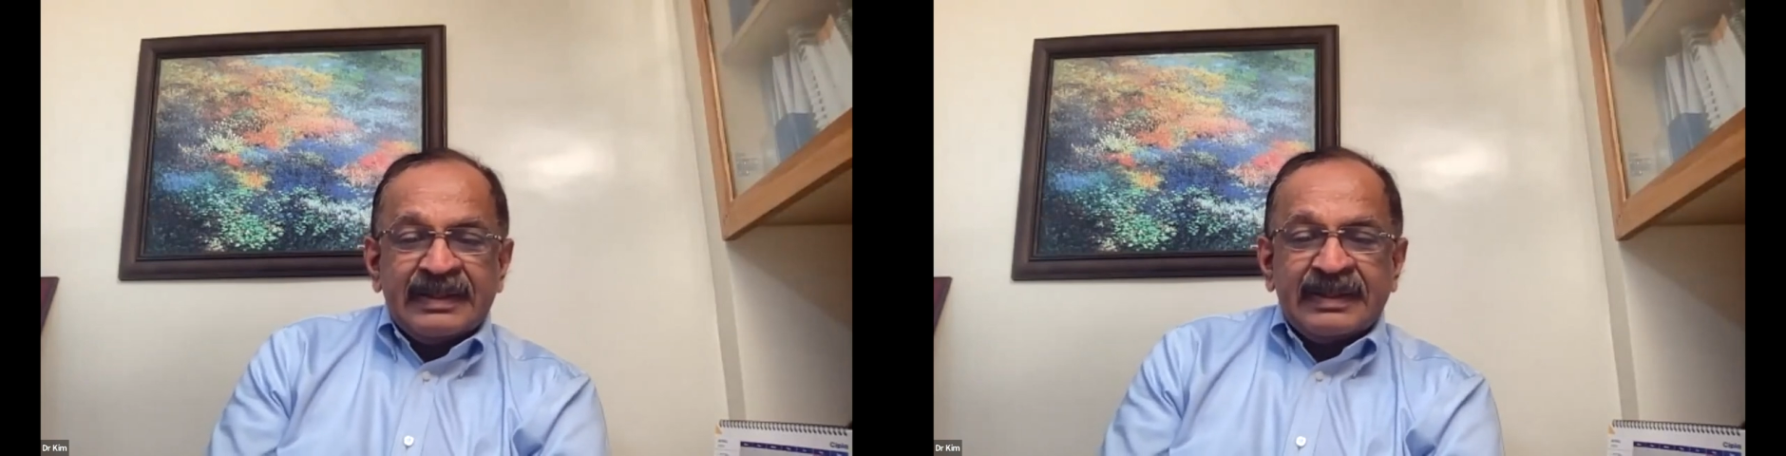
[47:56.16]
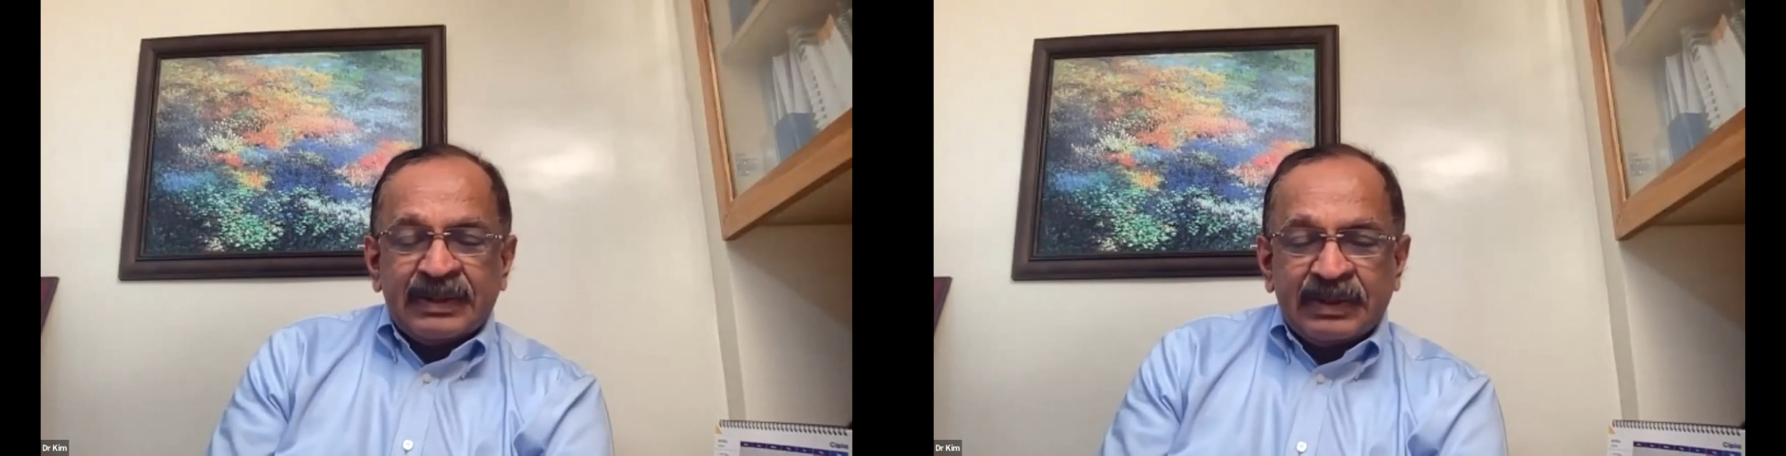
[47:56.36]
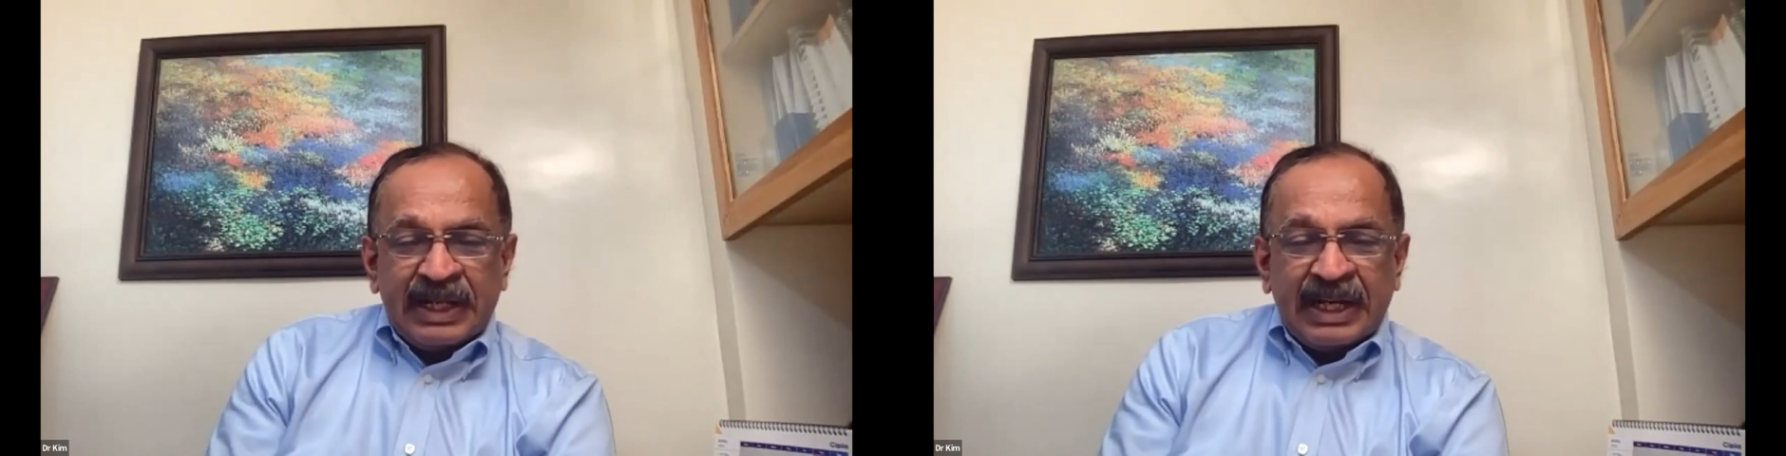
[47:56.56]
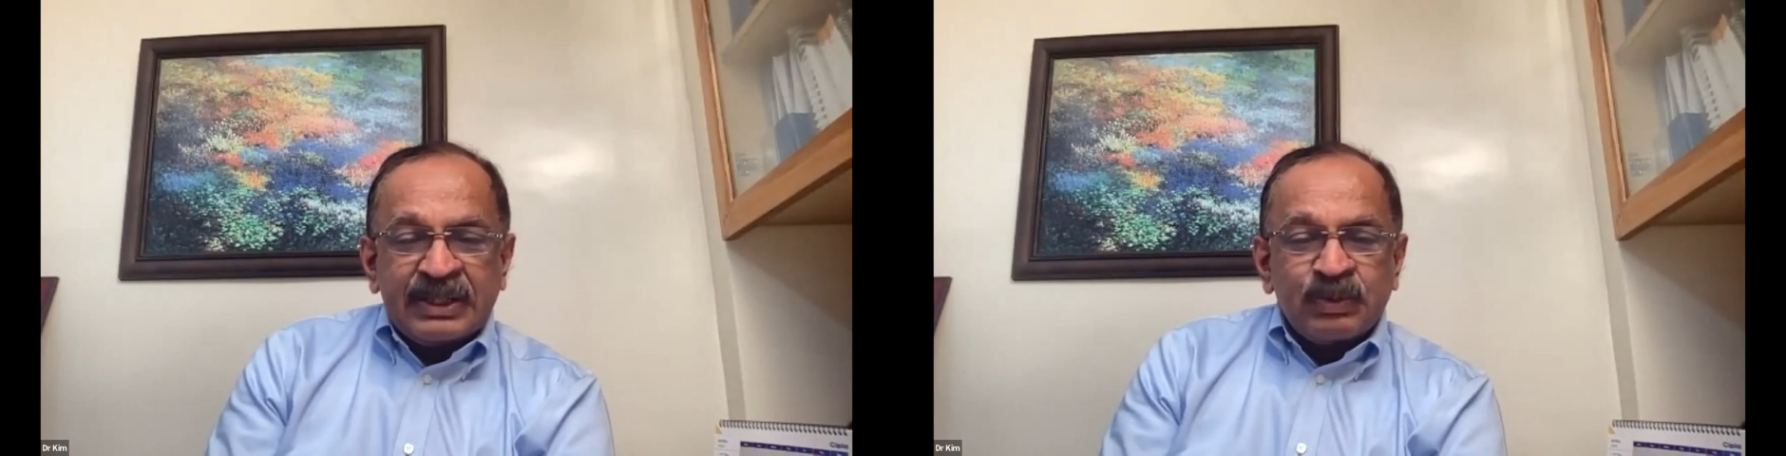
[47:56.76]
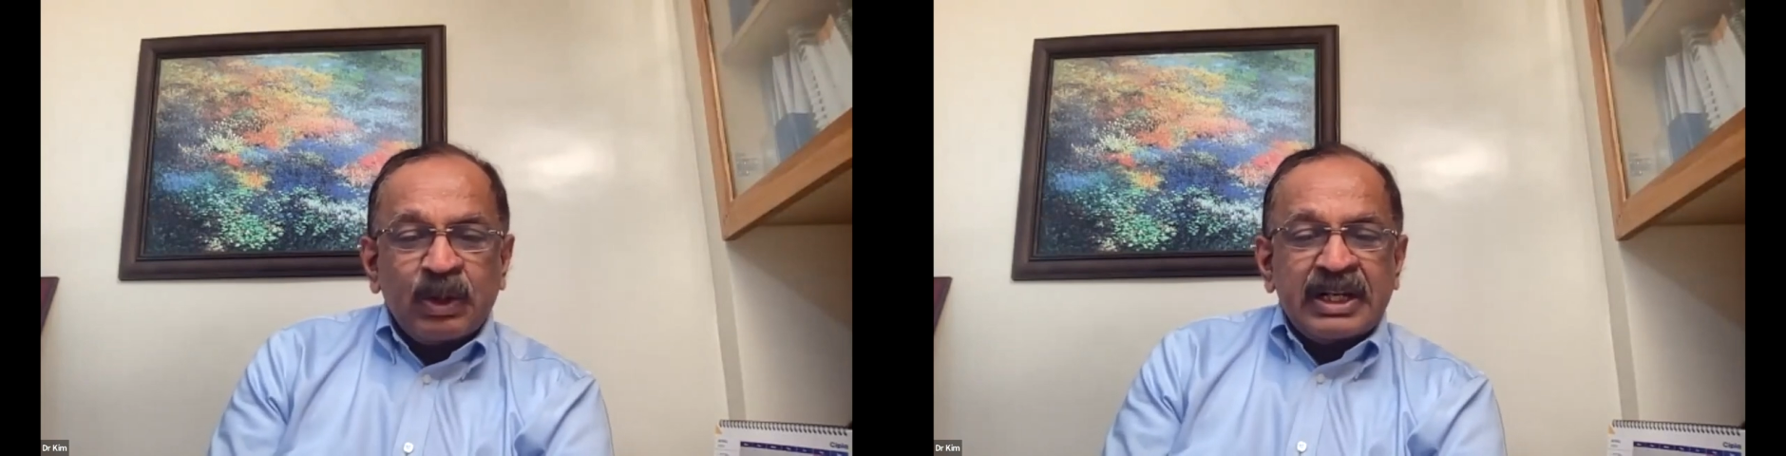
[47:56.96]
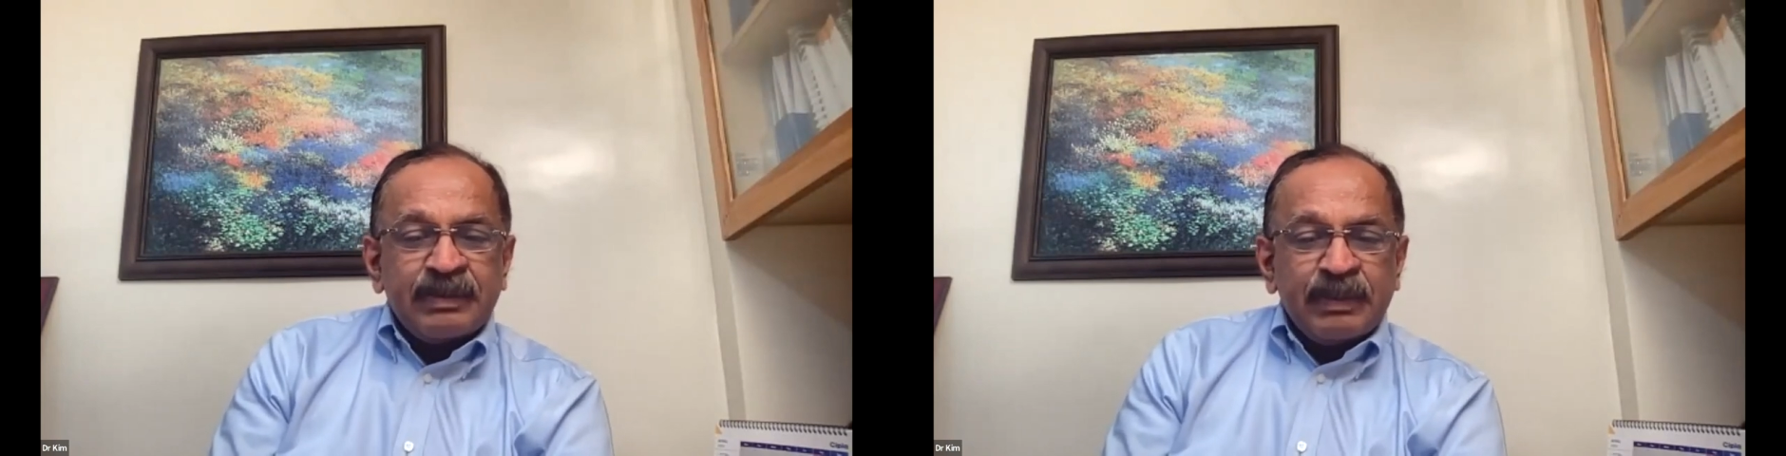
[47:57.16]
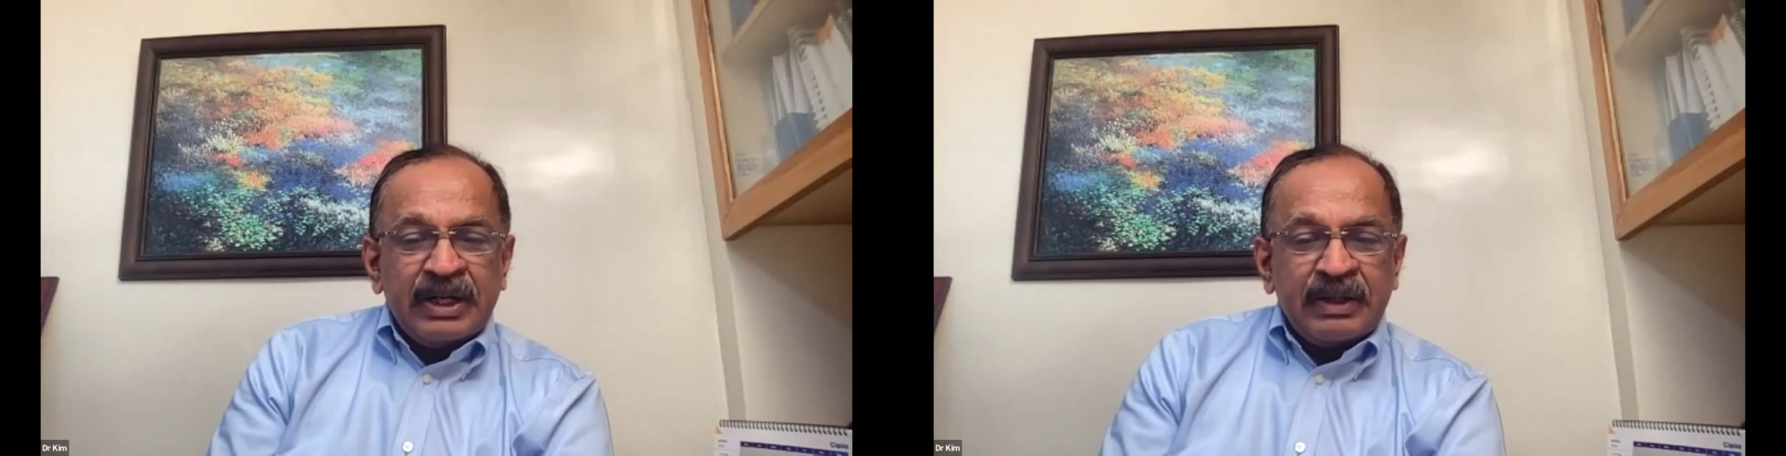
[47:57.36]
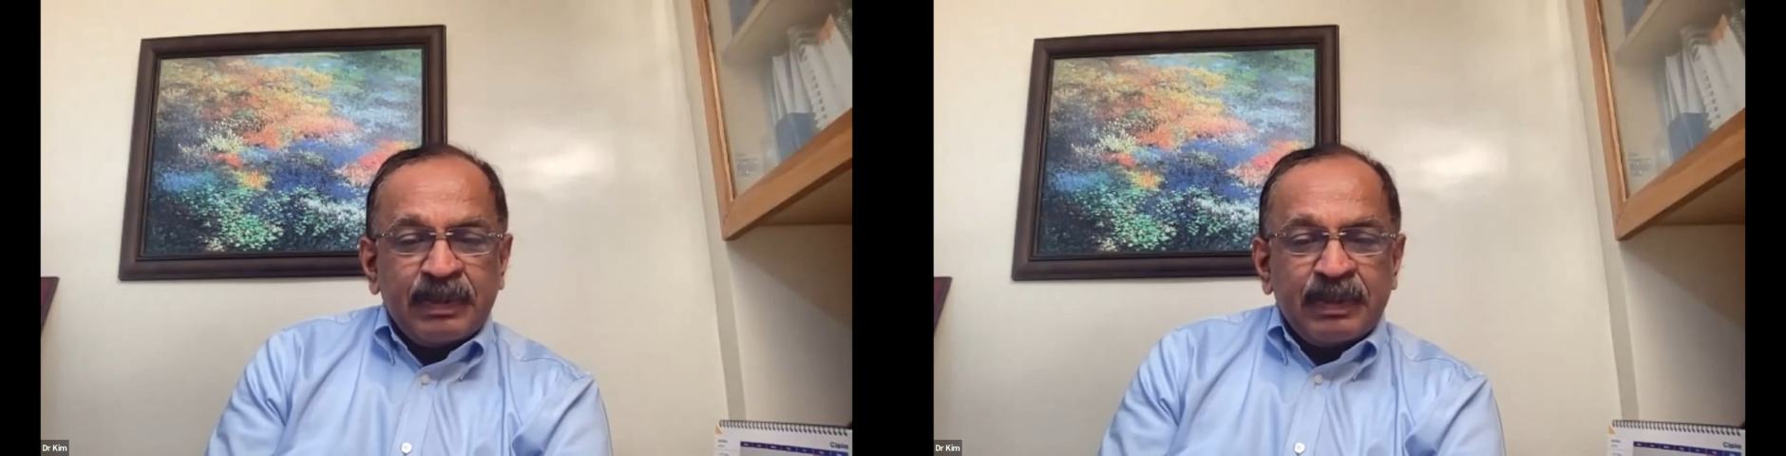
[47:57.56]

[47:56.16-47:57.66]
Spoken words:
So that is what I meant